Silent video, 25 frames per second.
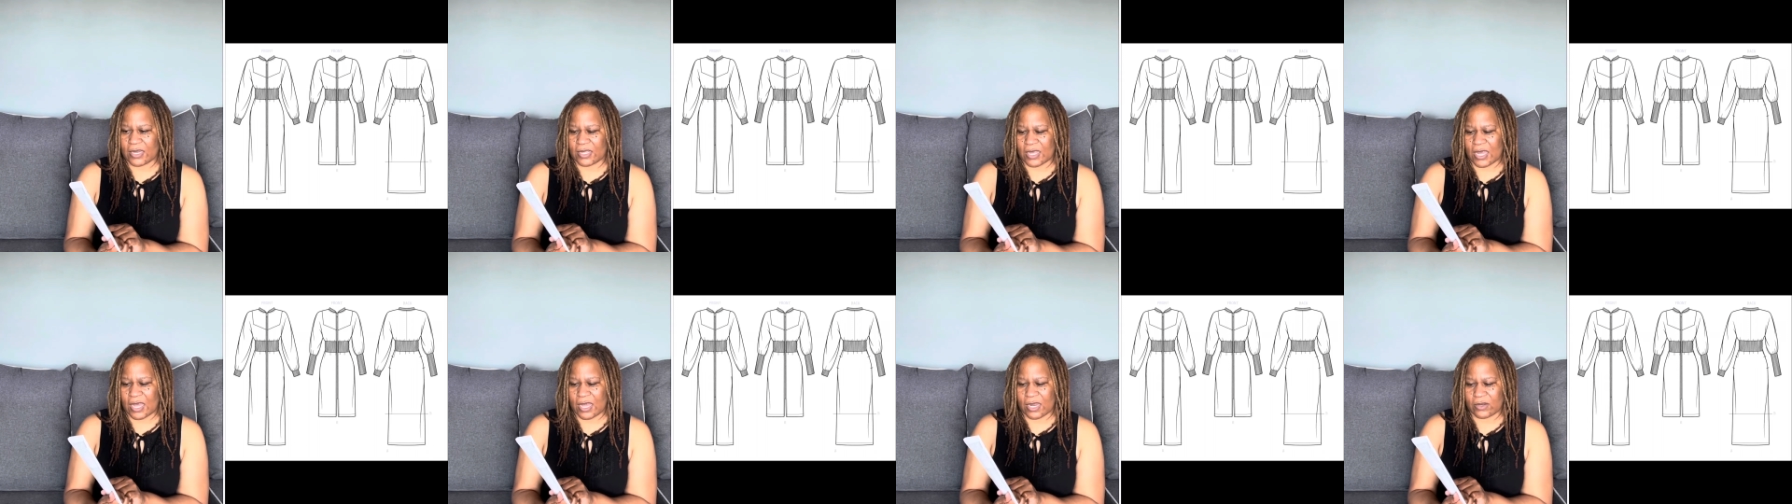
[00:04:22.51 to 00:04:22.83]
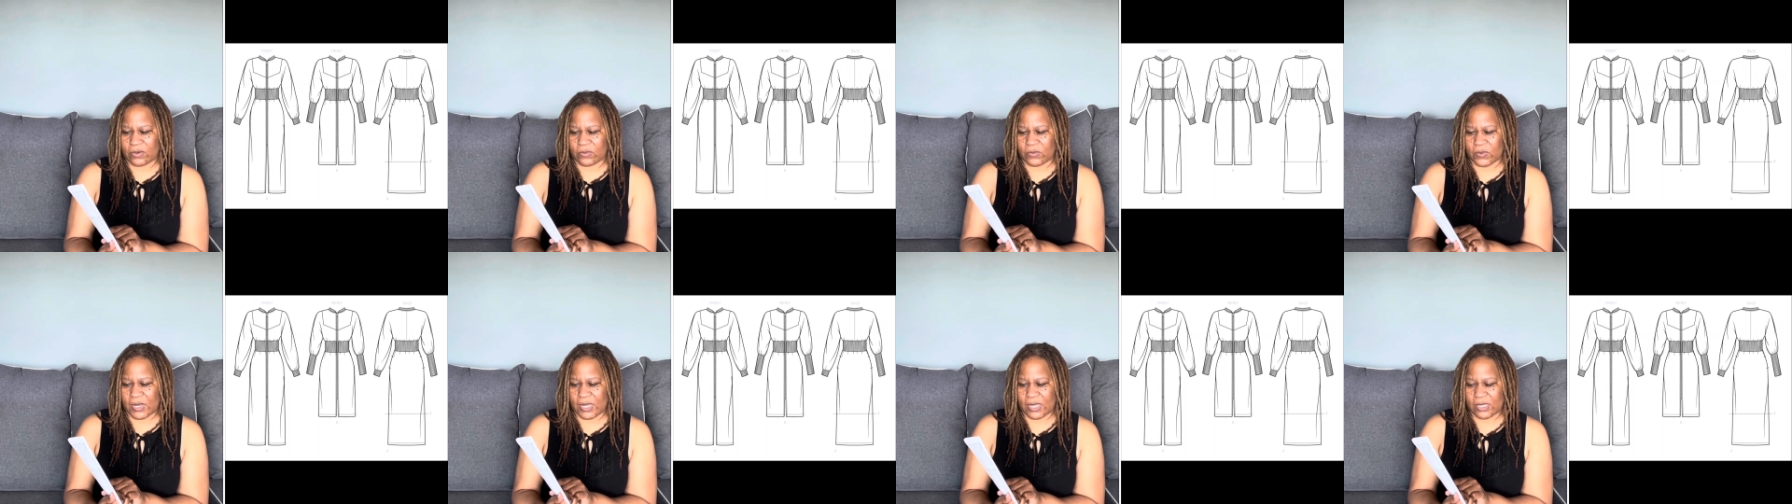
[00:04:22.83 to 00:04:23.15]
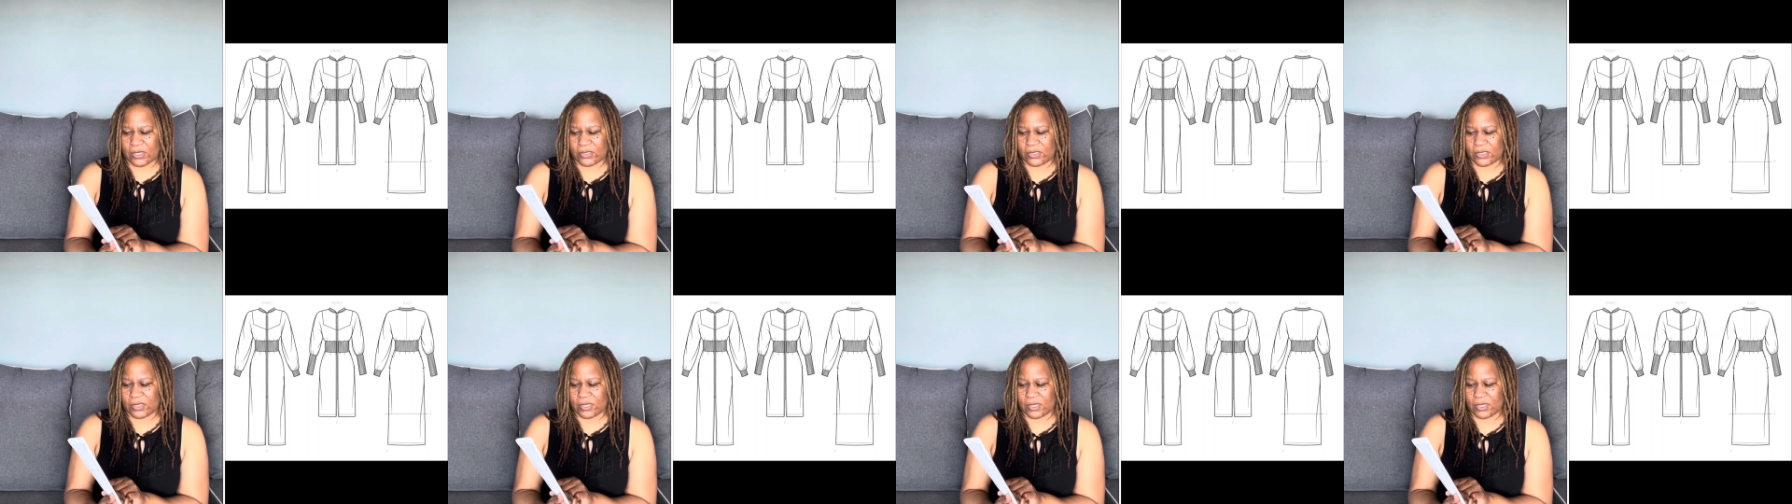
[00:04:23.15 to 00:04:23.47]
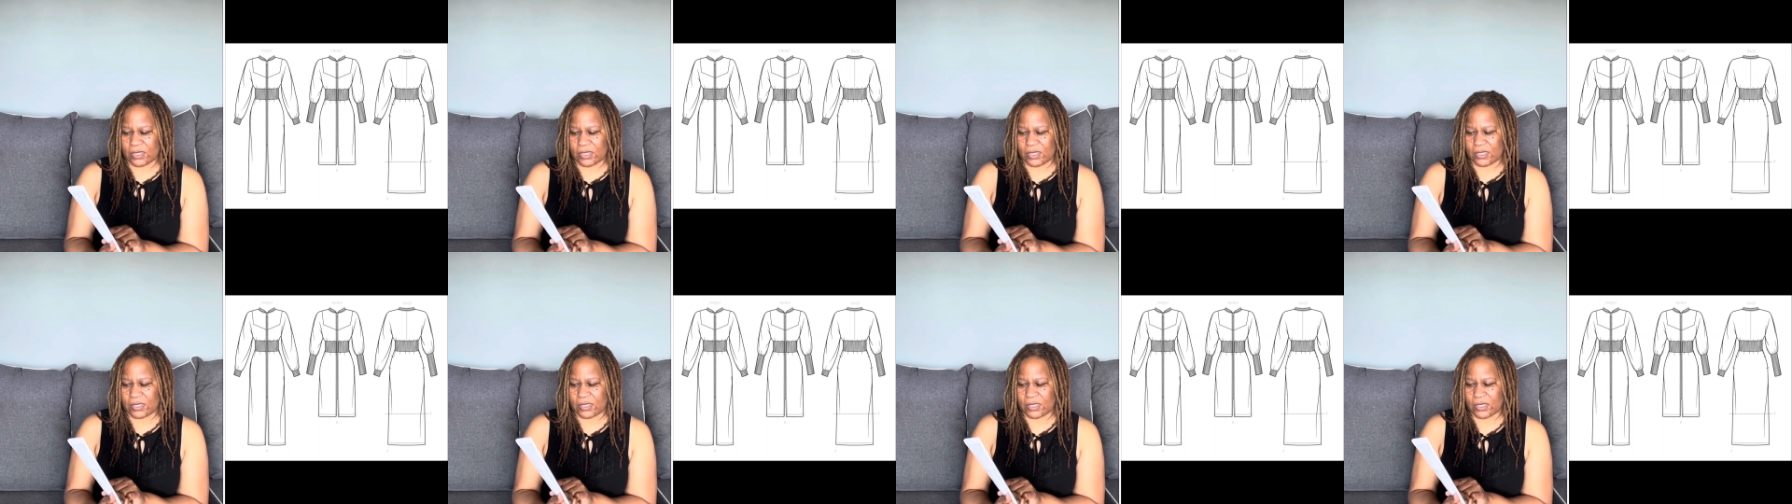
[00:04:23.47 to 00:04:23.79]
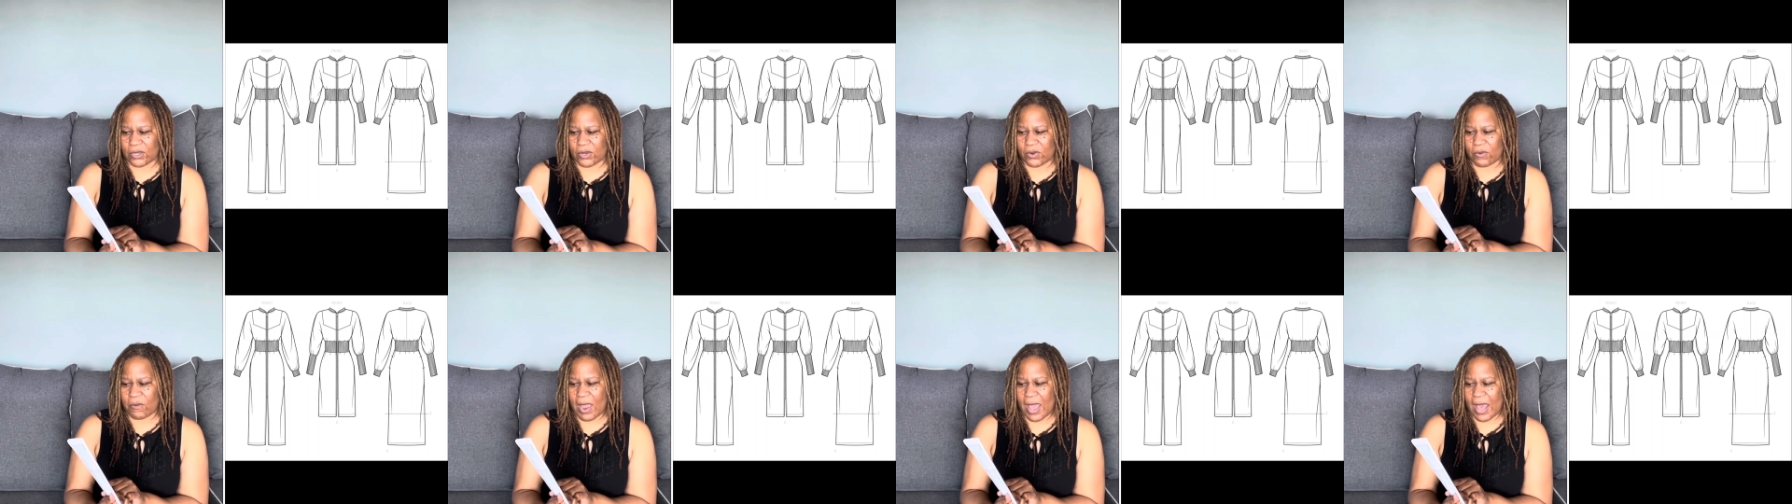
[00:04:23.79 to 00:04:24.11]
gotten around to
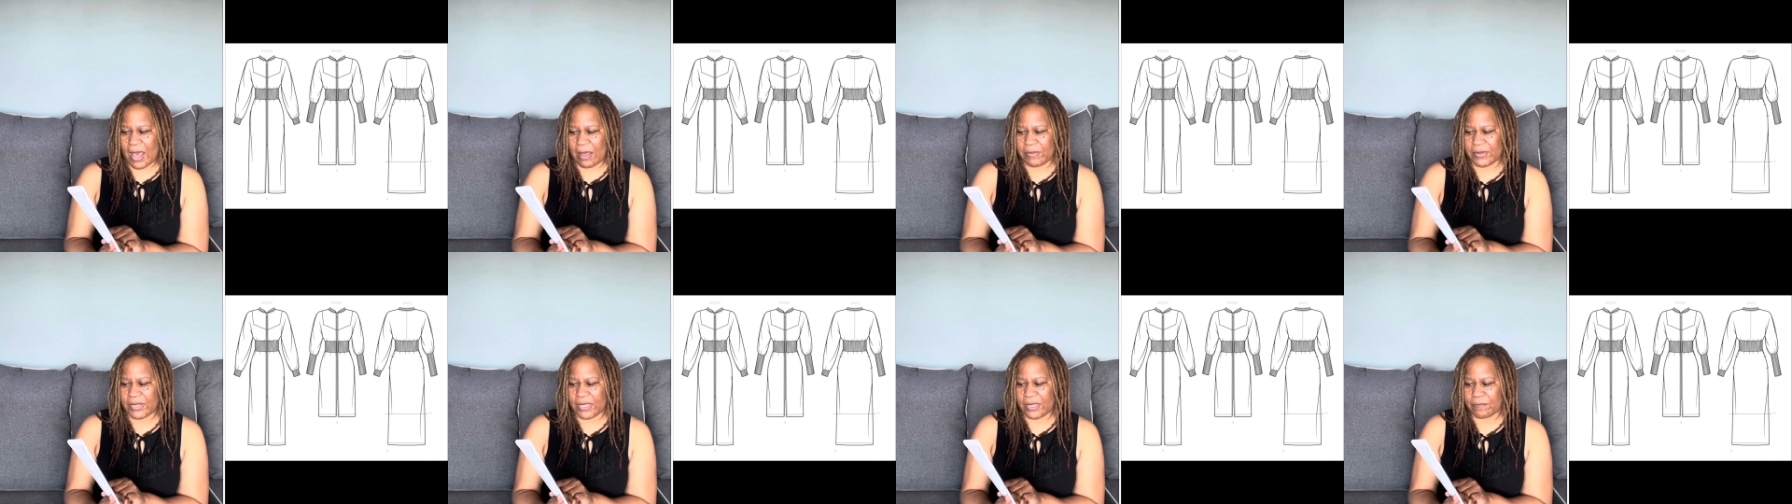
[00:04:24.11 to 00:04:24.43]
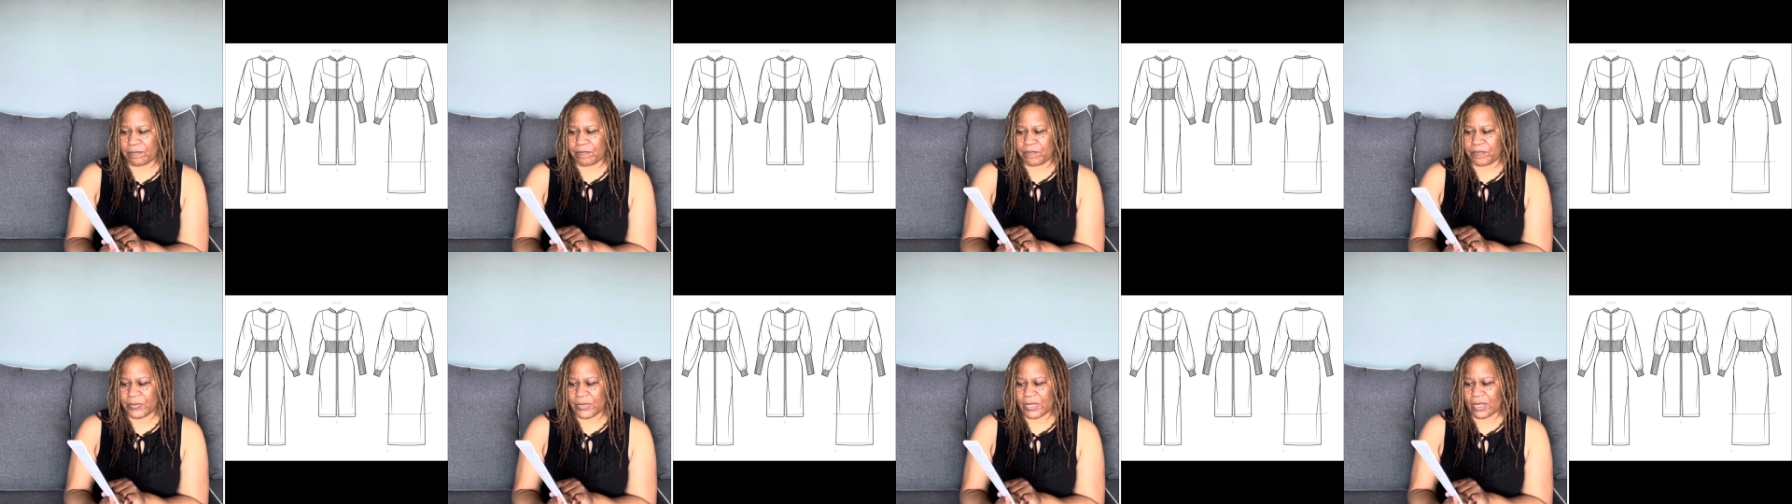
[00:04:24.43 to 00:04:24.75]
grabbing.